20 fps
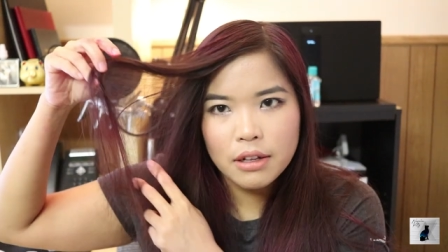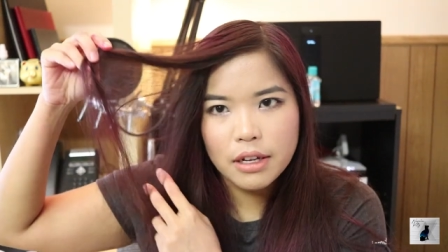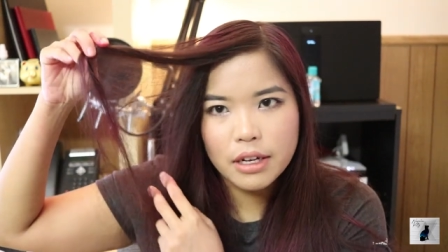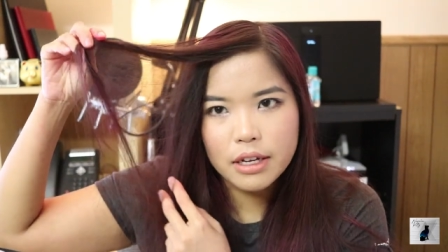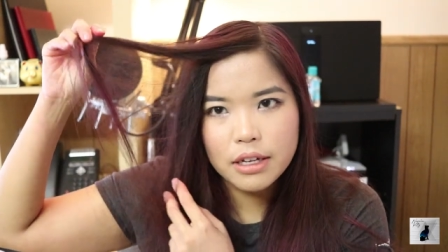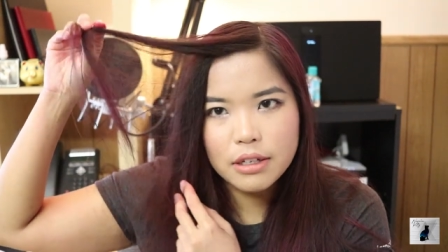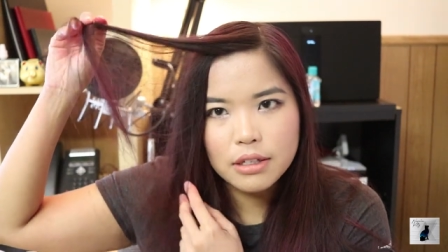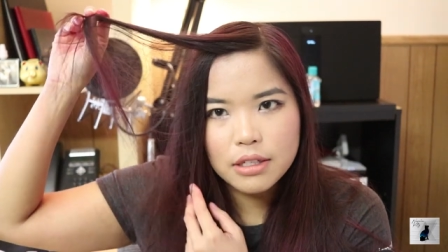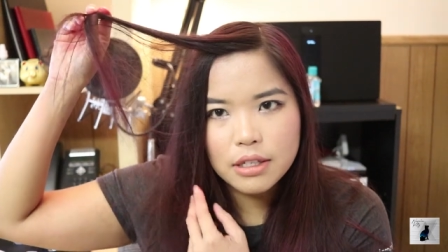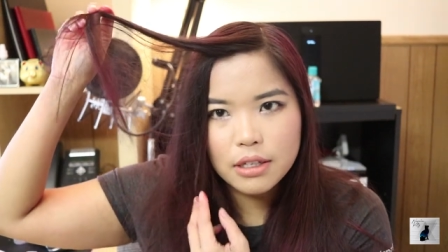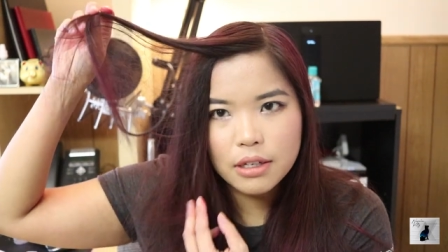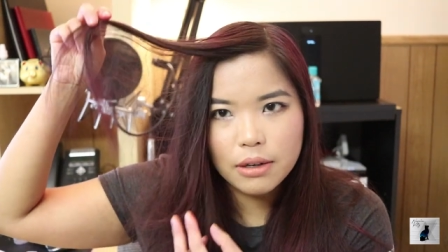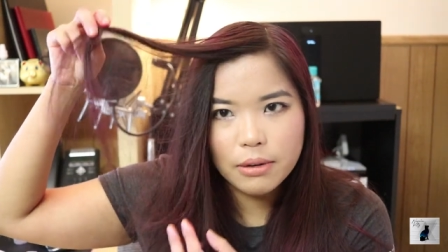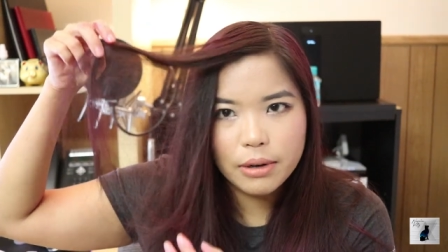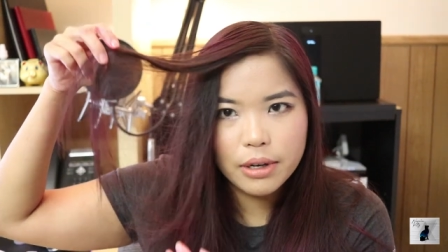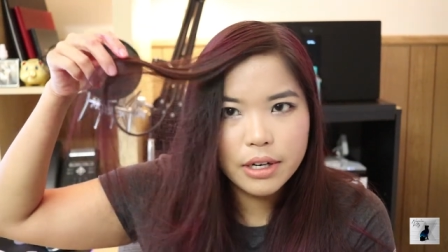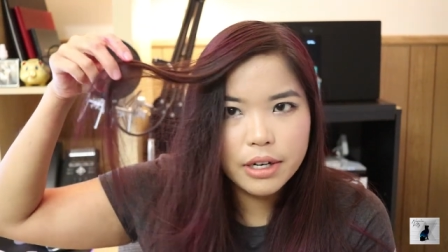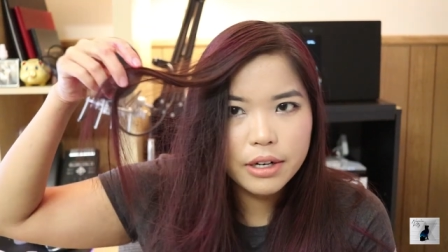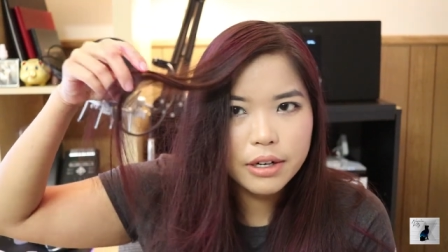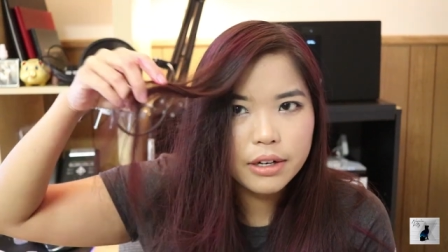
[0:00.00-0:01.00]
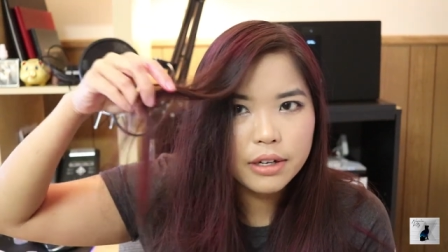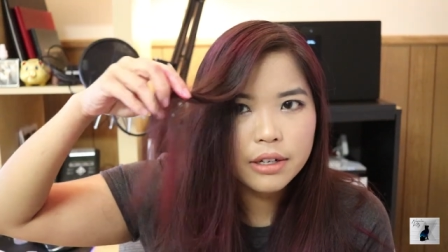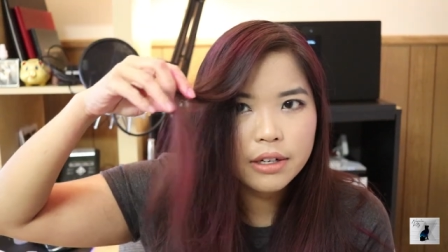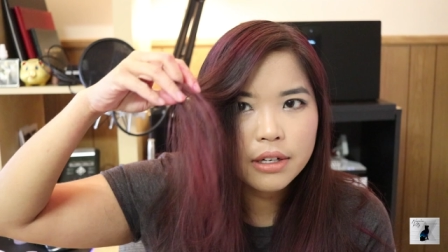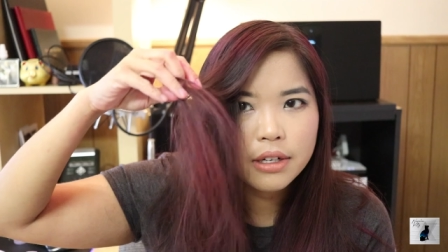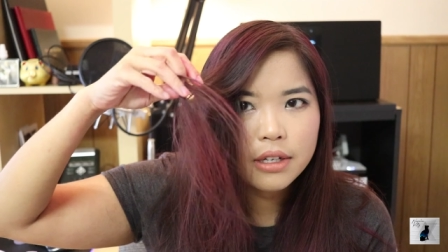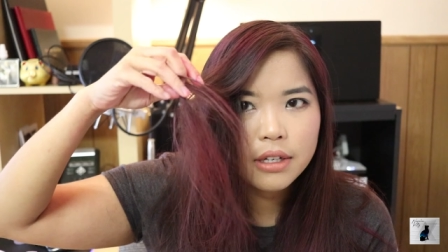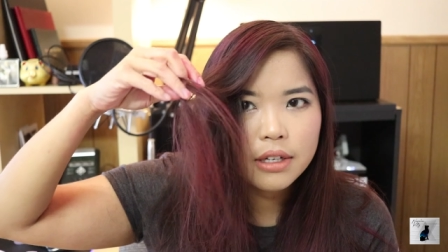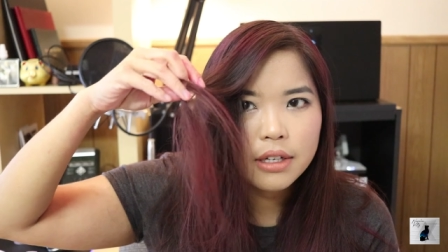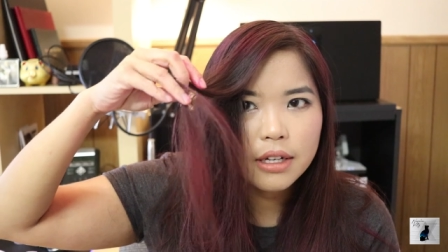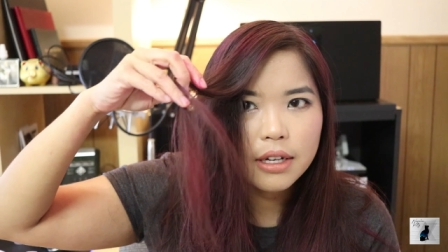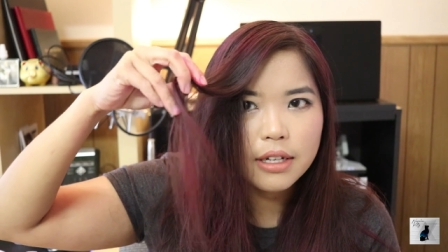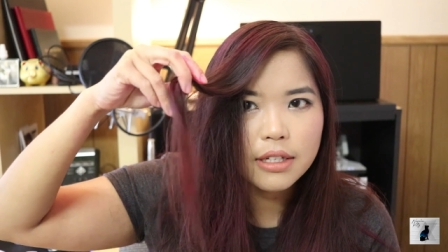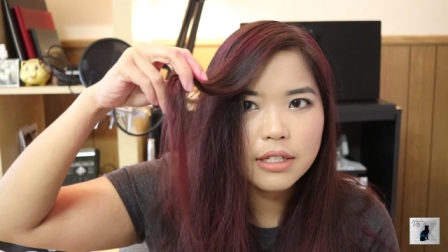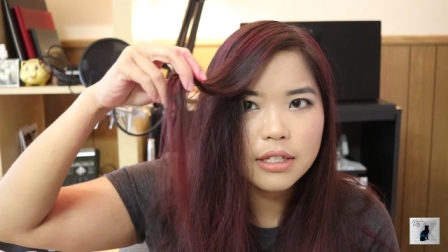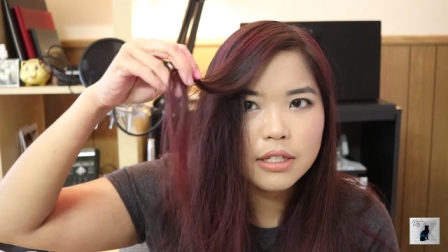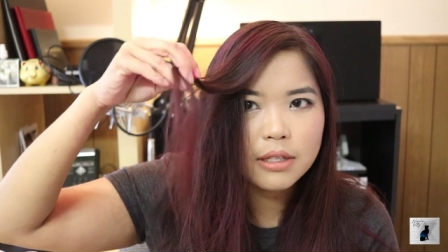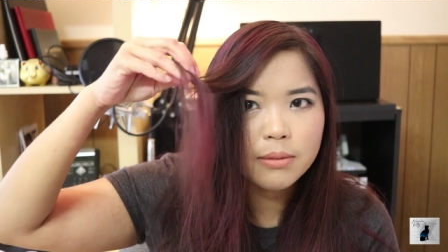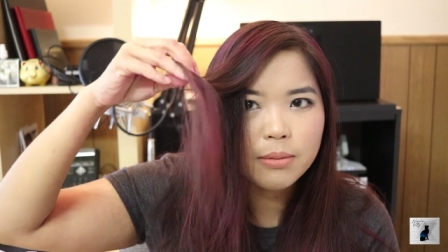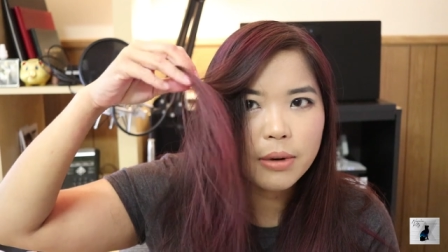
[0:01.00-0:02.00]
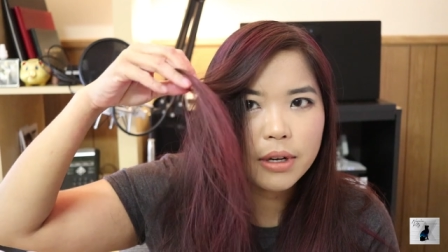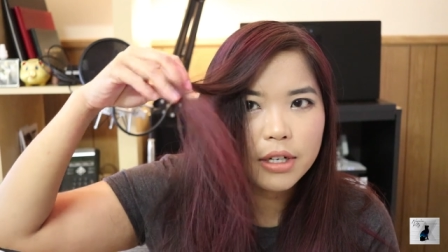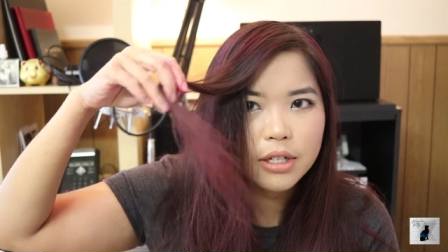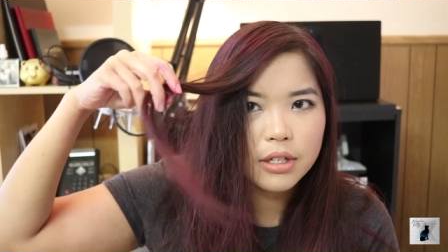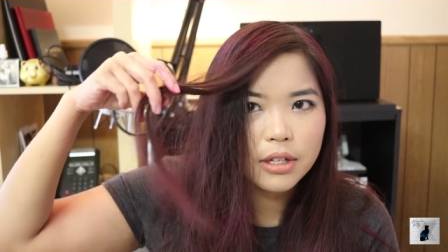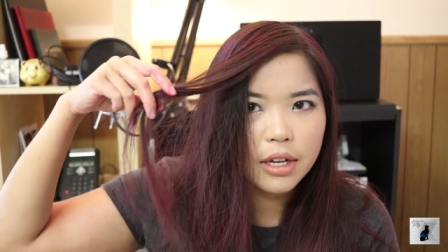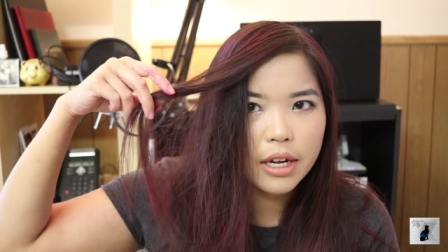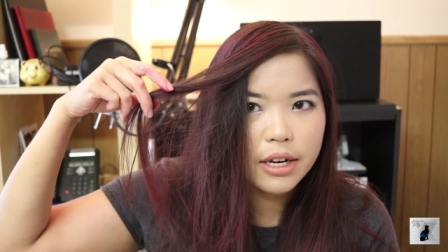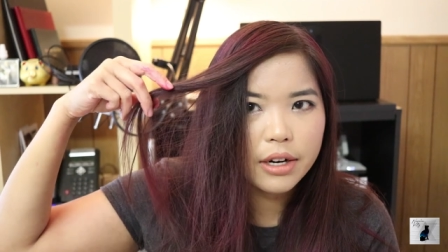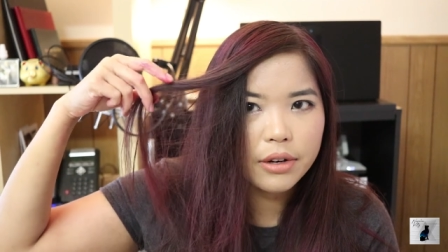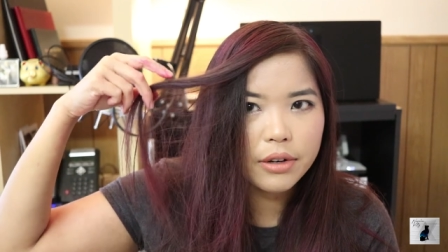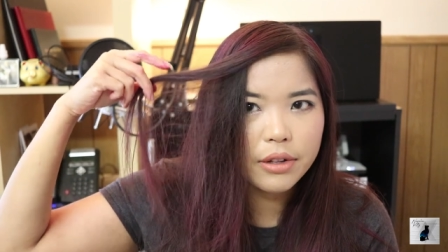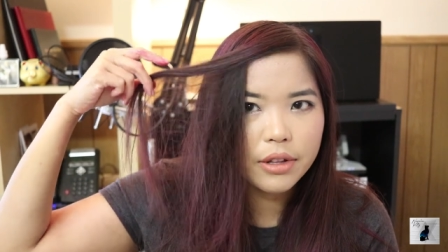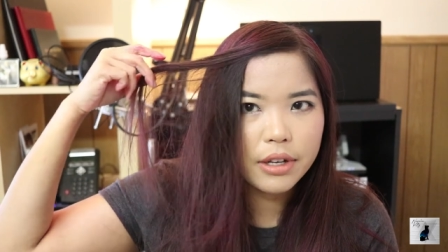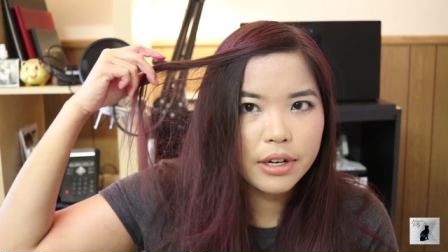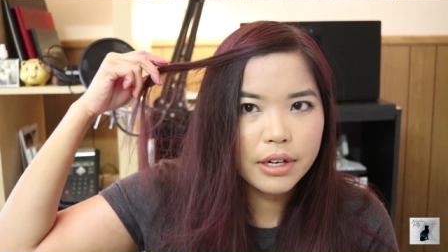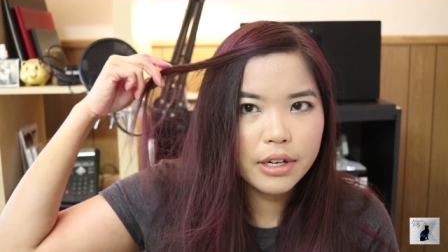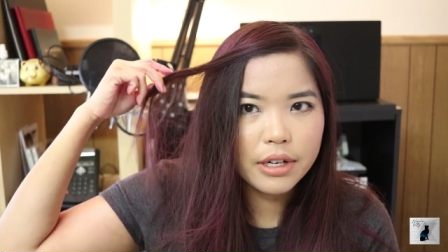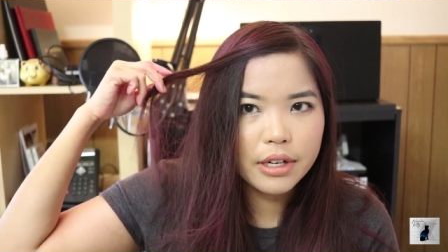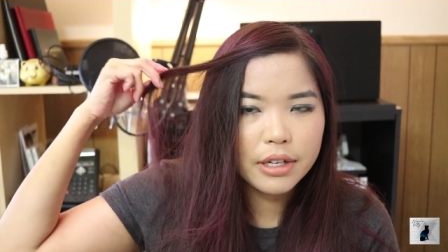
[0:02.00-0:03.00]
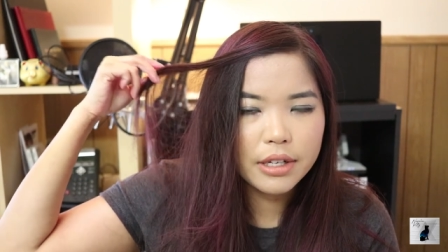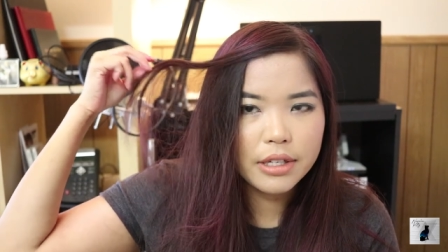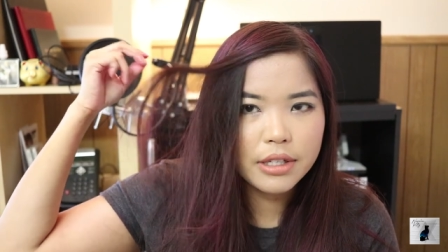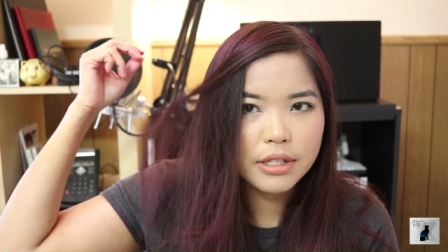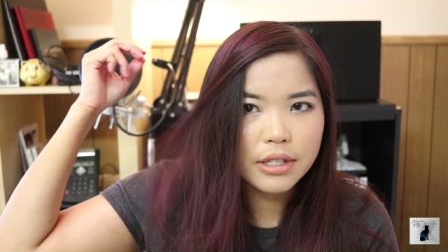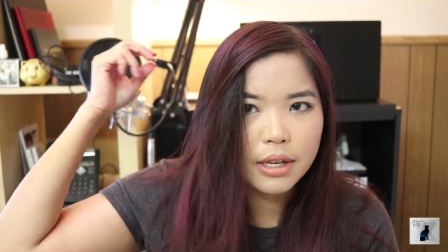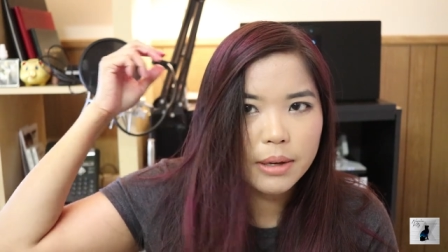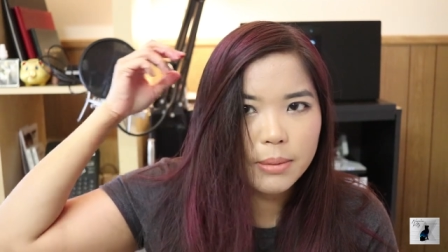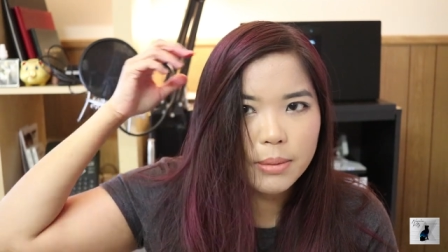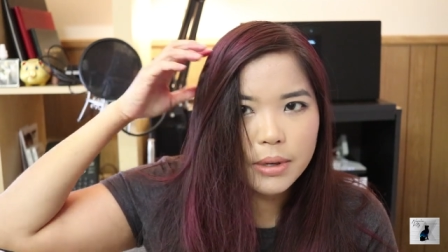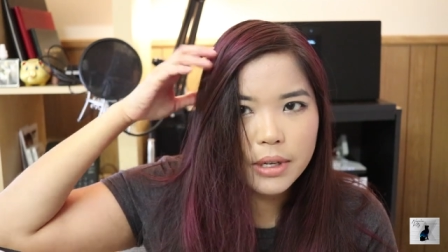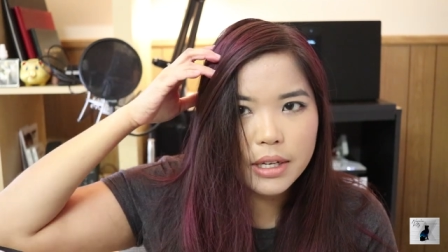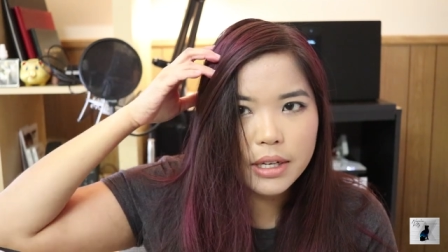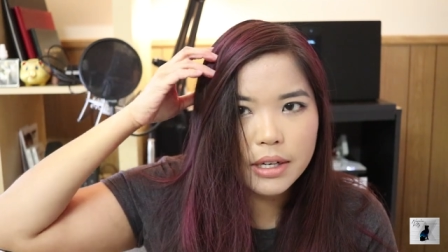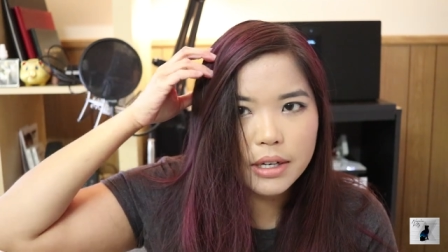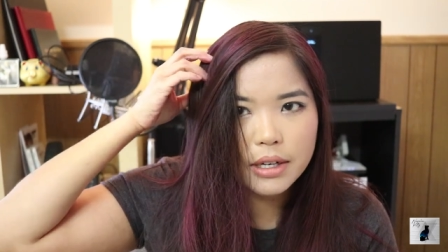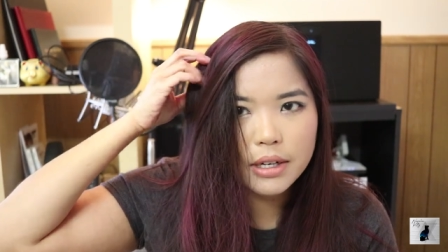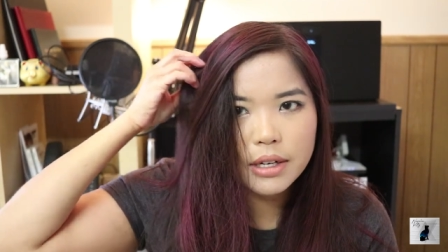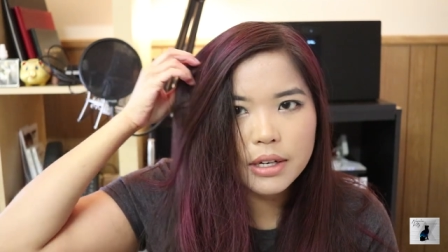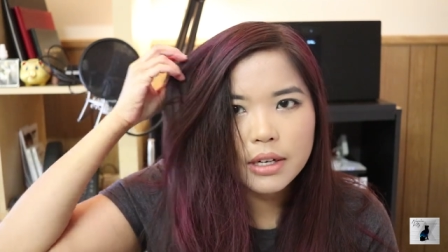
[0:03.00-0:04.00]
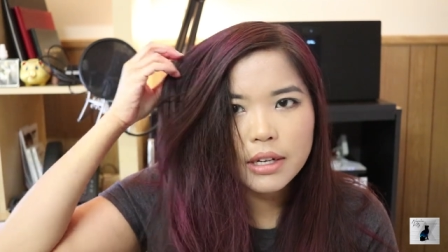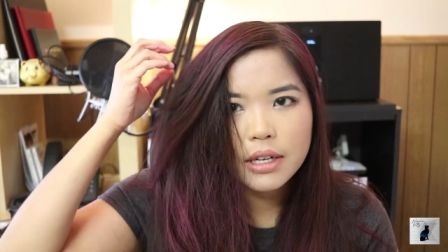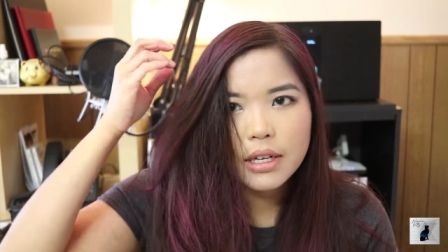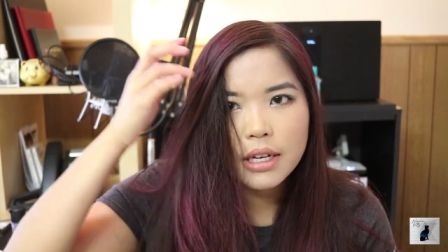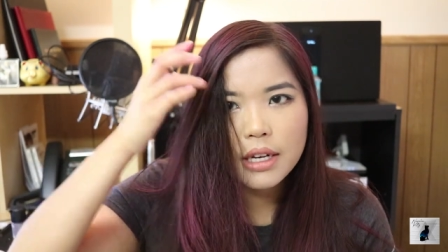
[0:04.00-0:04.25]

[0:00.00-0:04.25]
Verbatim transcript: like you see like right here. It's just much lighter than it is up here,